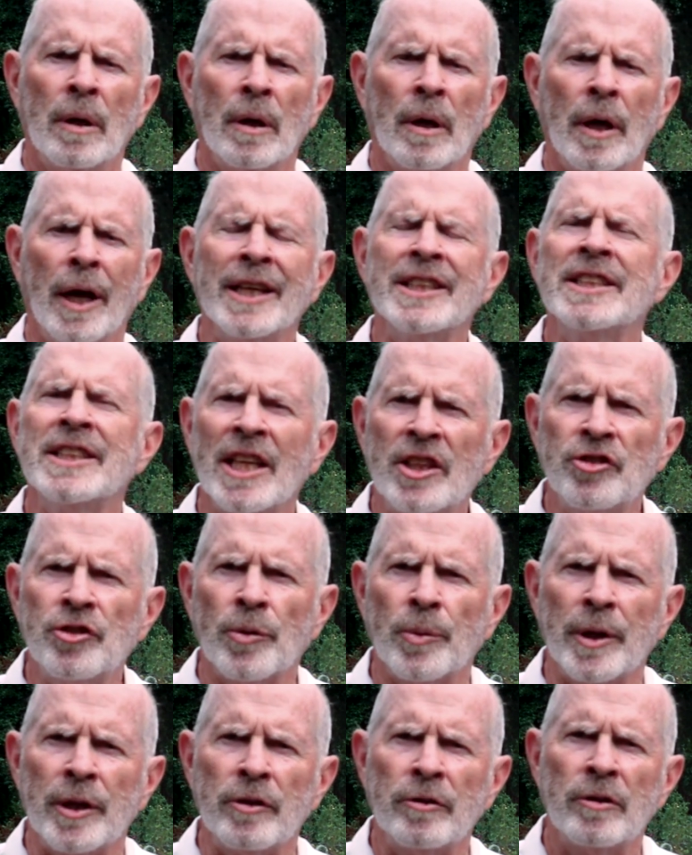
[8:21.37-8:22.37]
uh,
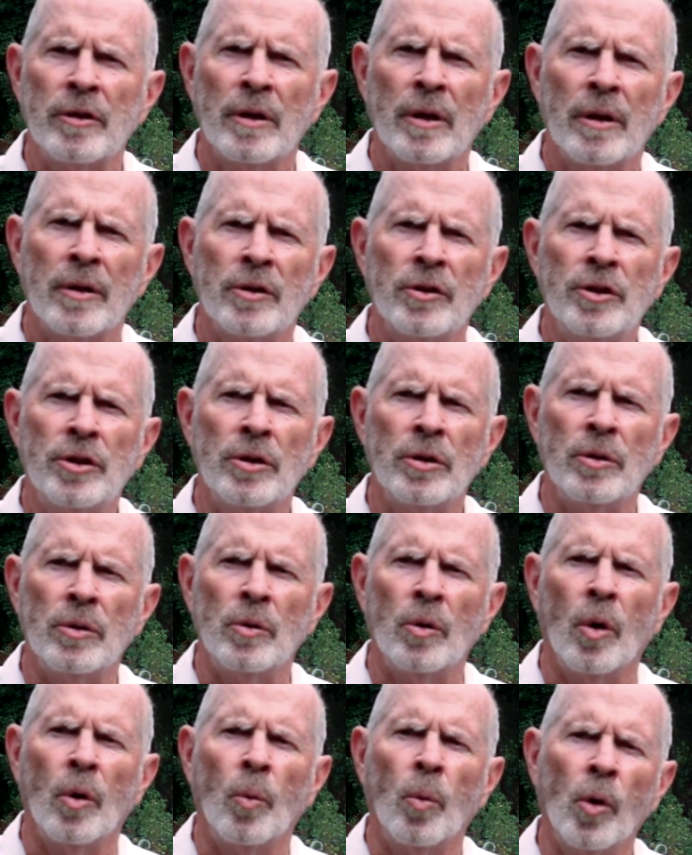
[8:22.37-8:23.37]
accessories
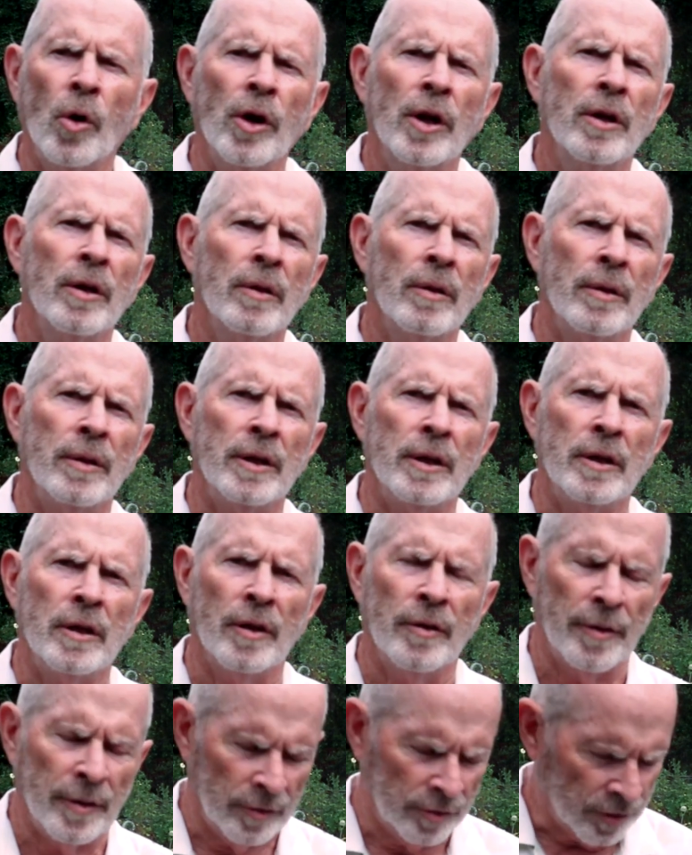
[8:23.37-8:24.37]
to work
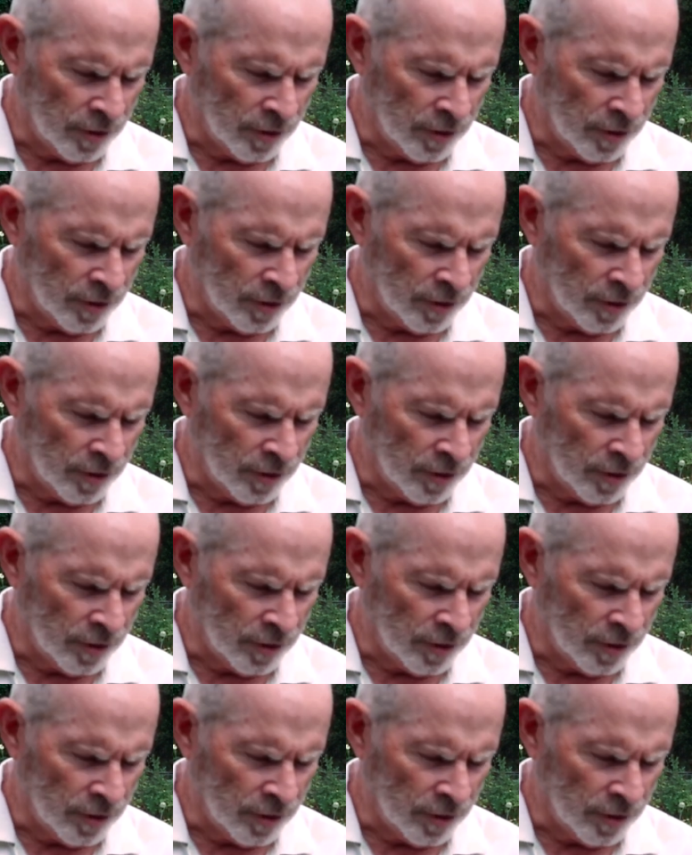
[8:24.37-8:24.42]
the uh, the